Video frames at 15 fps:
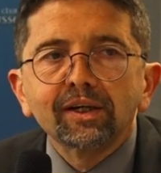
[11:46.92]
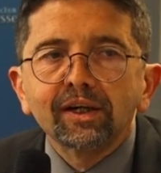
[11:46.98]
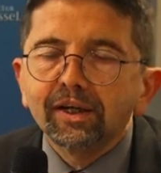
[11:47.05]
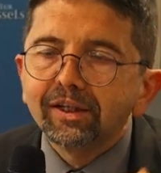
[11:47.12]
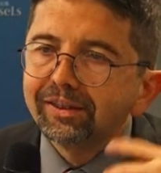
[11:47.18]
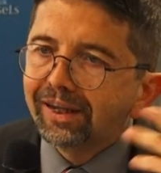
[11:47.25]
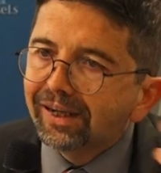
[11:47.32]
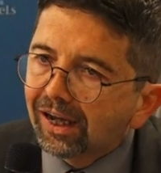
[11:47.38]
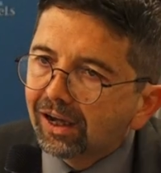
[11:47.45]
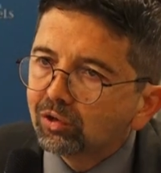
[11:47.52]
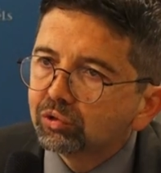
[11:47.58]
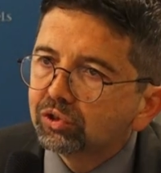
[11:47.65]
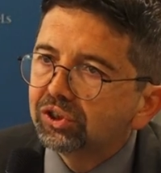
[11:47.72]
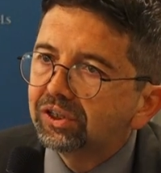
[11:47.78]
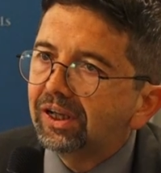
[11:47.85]
uh,
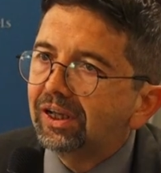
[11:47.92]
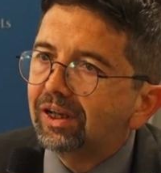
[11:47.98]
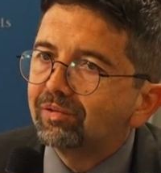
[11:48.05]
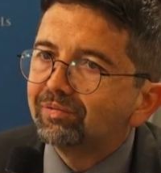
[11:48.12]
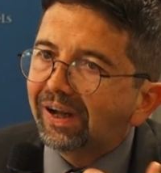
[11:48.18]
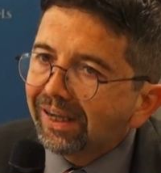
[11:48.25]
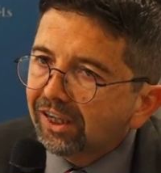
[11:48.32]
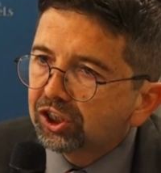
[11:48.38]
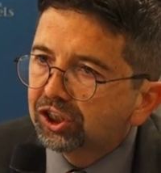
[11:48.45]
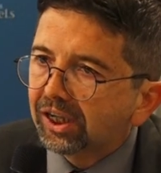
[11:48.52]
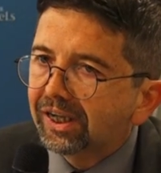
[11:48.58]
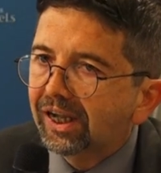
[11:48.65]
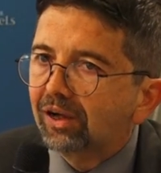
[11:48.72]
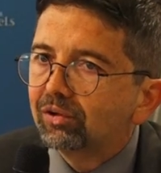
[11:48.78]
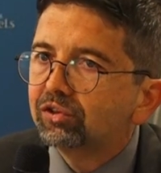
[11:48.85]
denounce uh, Malaysia
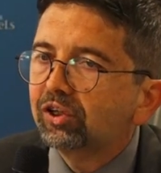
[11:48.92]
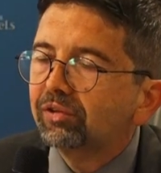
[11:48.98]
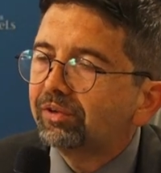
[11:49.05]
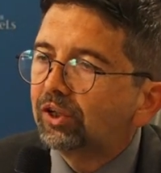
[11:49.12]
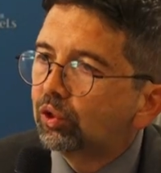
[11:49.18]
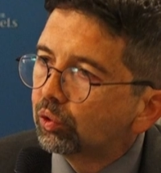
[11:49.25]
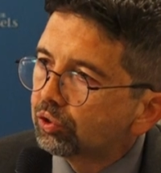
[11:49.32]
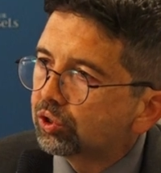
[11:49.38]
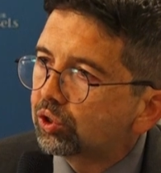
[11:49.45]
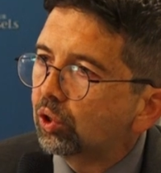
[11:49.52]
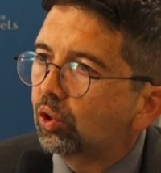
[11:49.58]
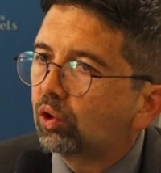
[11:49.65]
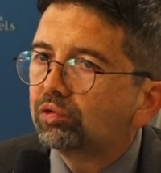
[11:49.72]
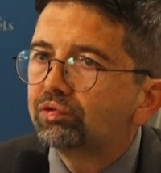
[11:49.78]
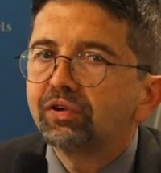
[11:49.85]
country because
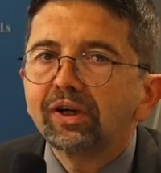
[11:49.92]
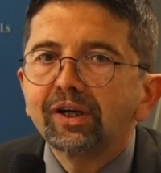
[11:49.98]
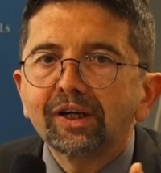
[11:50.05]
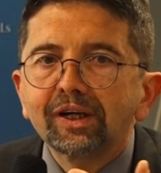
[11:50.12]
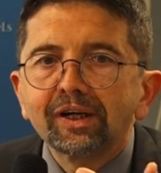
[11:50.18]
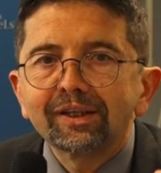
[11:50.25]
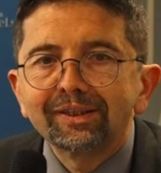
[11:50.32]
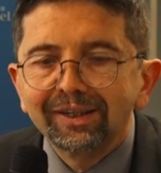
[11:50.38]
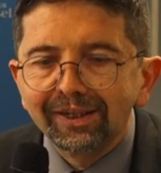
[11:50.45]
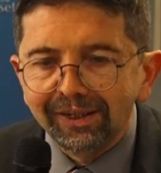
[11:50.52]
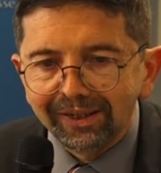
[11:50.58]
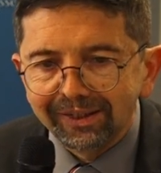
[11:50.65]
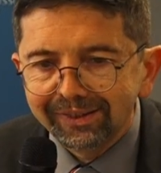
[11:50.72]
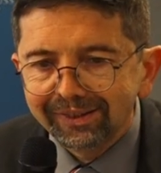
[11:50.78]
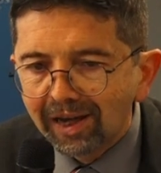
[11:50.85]
of uh, the
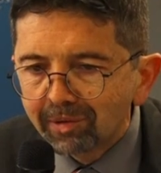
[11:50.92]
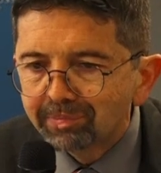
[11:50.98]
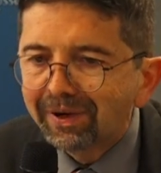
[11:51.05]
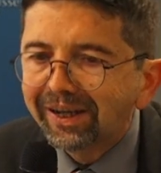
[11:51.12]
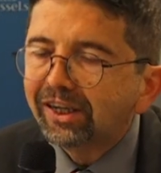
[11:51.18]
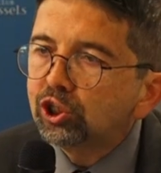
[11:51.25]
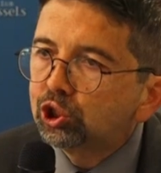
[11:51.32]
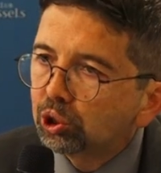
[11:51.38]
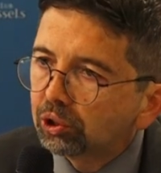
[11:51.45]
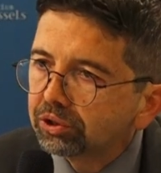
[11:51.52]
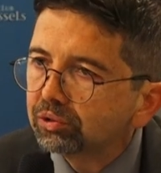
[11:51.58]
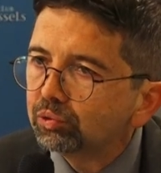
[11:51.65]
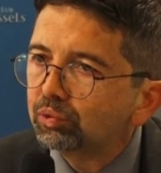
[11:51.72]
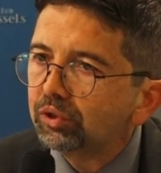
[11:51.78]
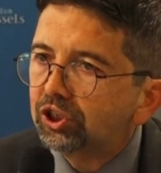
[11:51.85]
Sabah region,
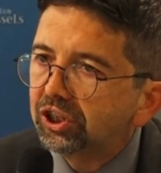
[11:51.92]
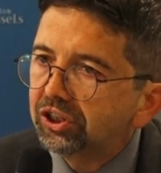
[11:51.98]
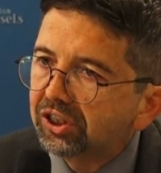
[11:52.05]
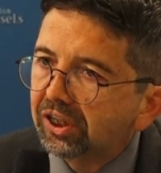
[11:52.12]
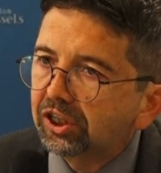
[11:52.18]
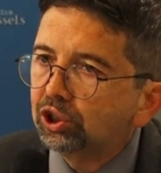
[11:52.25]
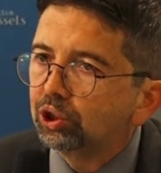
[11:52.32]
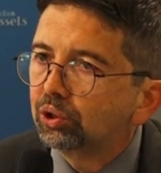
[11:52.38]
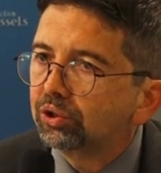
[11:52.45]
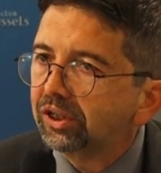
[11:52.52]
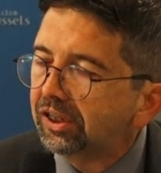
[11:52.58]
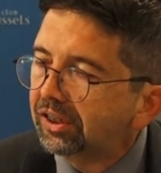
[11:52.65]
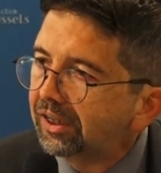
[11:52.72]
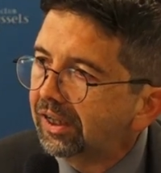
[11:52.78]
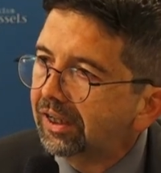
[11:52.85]
which is a region
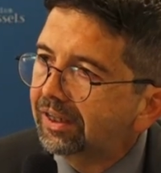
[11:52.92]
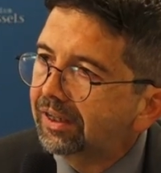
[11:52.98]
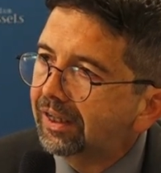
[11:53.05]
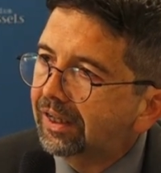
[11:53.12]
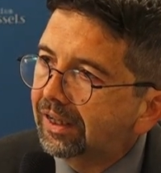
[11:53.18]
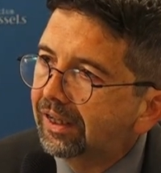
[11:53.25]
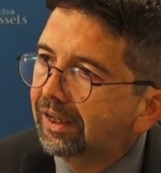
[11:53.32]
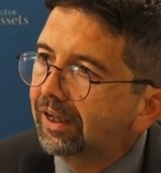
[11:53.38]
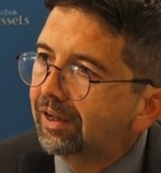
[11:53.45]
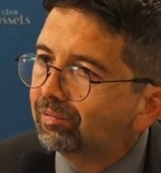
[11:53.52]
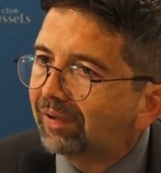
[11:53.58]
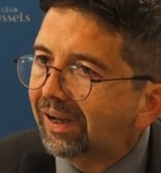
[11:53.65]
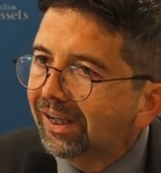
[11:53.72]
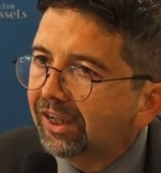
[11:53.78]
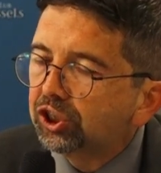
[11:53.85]
in the in the
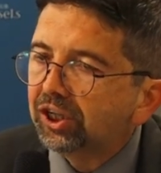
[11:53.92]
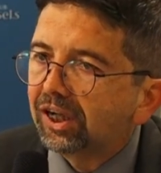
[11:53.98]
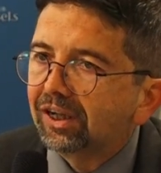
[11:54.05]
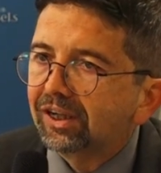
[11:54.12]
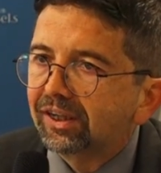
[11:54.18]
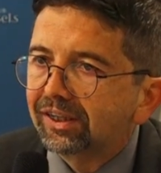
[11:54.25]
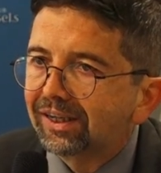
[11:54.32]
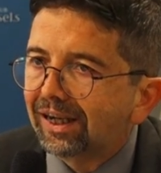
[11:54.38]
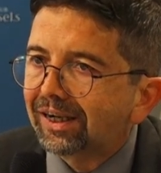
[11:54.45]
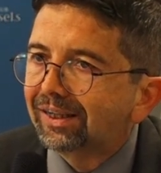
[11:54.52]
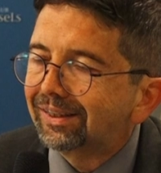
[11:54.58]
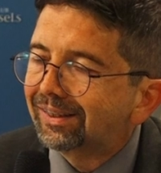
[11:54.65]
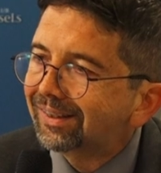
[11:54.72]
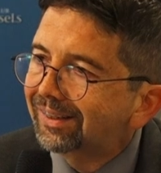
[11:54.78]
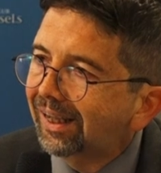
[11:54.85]
Malaysia uh,
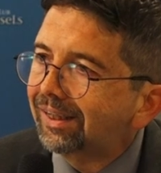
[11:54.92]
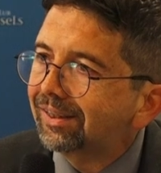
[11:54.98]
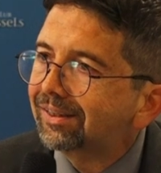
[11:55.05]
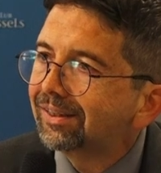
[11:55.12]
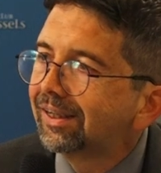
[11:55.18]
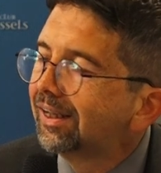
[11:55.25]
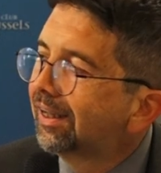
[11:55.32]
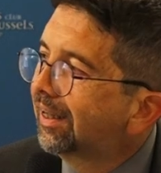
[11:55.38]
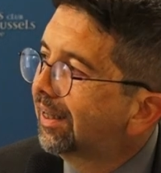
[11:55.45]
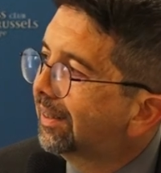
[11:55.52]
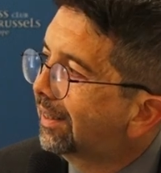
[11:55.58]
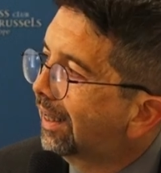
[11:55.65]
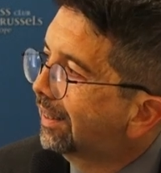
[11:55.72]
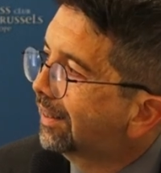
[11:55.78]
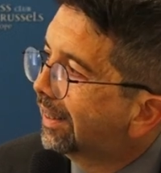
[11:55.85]
current state.
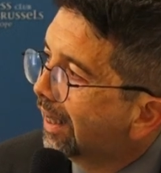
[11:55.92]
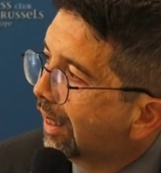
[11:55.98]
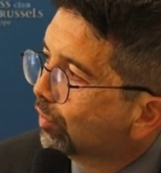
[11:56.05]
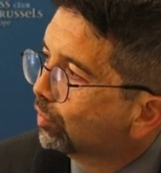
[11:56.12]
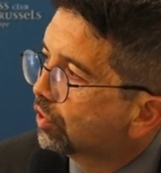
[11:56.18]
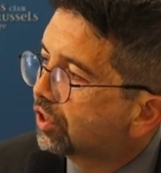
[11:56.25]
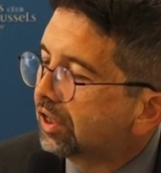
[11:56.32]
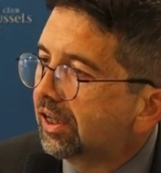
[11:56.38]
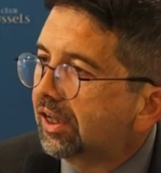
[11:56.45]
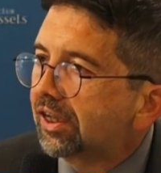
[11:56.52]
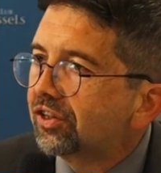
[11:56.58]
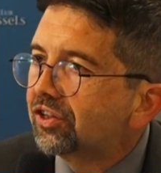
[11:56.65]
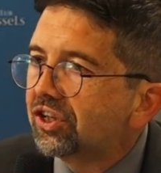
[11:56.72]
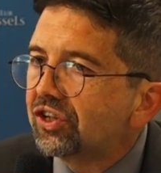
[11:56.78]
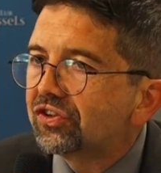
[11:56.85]
They denounce
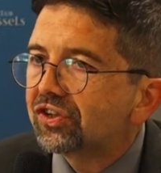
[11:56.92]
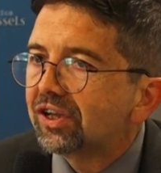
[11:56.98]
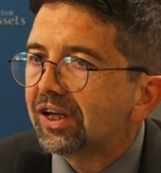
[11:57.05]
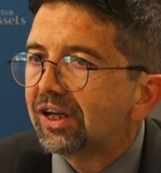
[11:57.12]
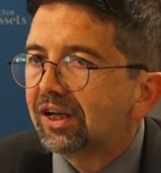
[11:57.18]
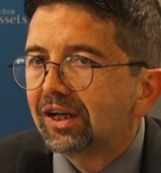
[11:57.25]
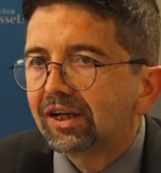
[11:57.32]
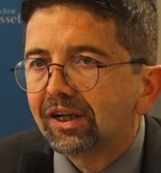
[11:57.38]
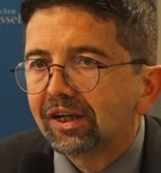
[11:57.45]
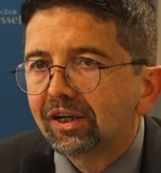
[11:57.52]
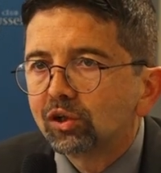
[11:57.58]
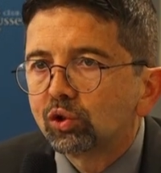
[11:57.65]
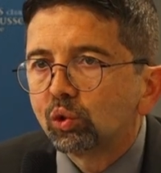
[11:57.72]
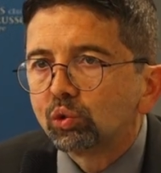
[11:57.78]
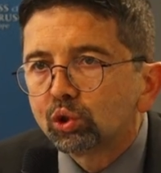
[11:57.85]
uh, this
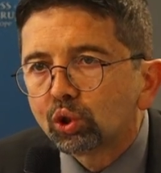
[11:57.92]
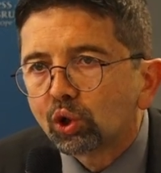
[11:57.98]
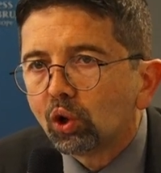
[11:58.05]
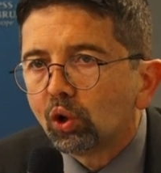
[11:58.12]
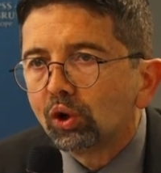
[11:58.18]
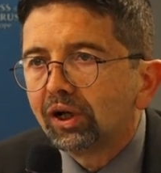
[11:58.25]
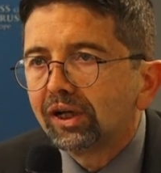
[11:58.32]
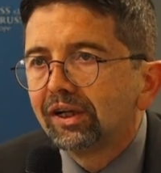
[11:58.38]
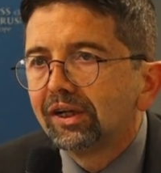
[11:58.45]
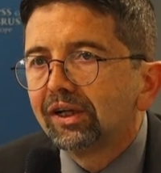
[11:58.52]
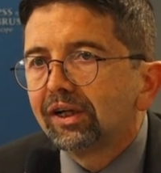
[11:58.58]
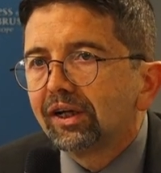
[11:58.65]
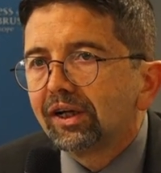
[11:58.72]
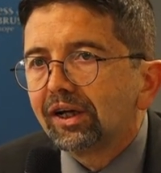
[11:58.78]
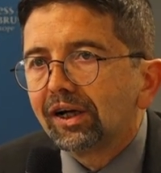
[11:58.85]
uh, control uh,
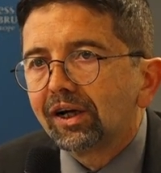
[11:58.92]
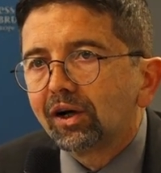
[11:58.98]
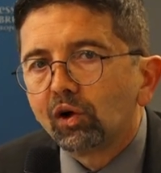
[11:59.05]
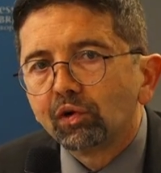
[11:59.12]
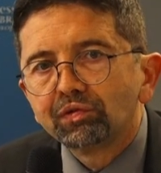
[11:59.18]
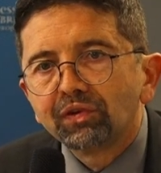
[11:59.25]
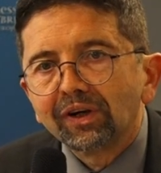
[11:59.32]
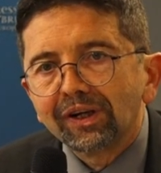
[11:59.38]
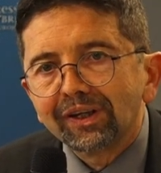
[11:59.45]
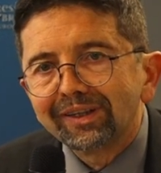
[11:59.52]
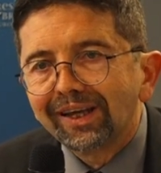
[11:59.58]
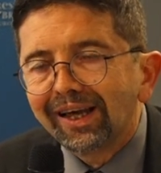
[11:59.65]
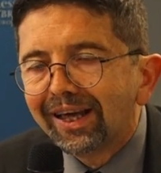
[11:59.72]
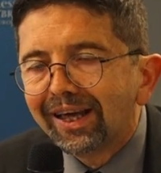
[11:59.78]
of uh, the